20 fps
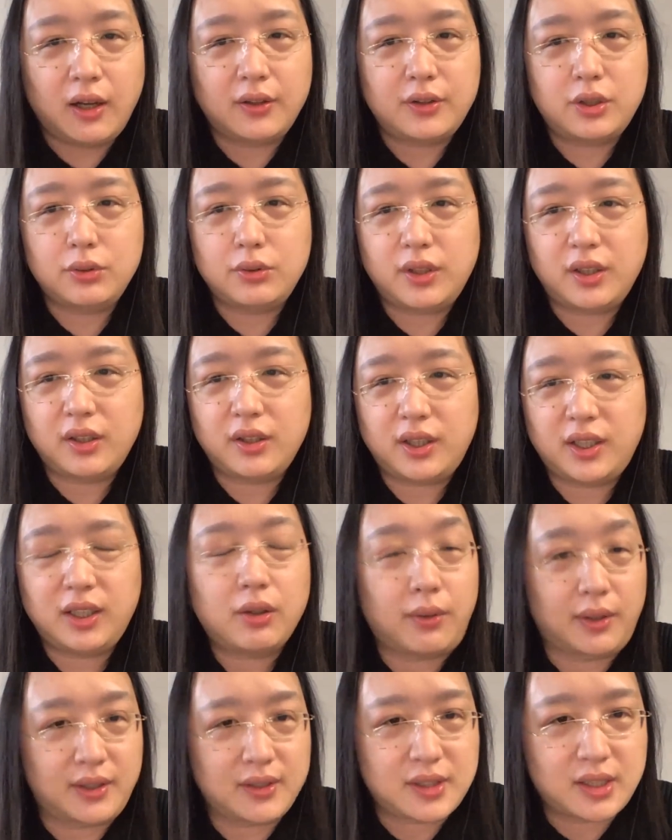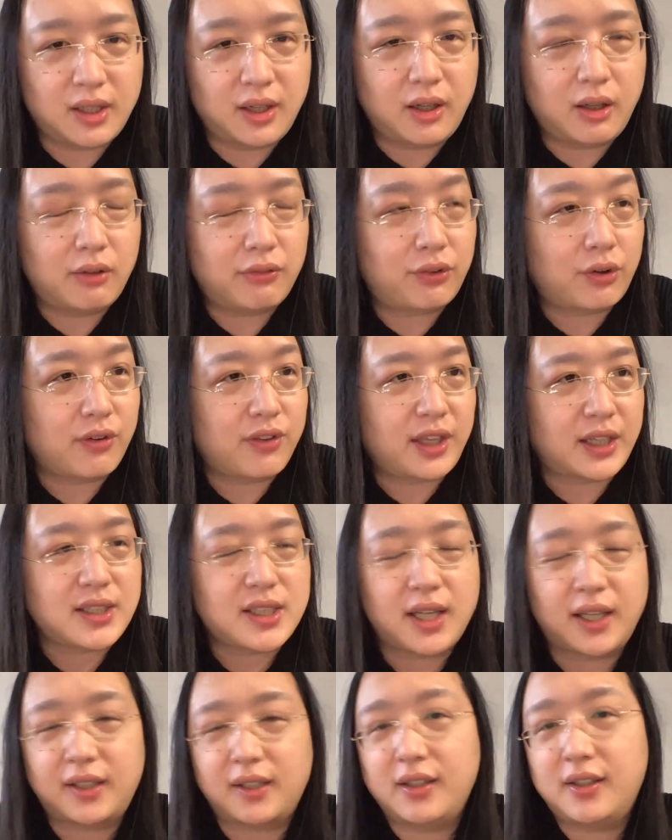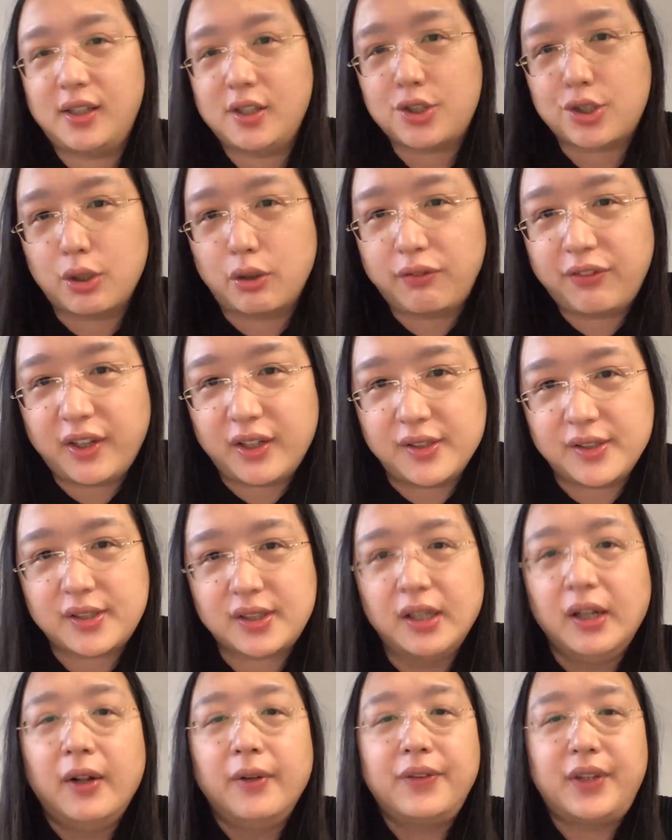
to the hearings for things like the digital fence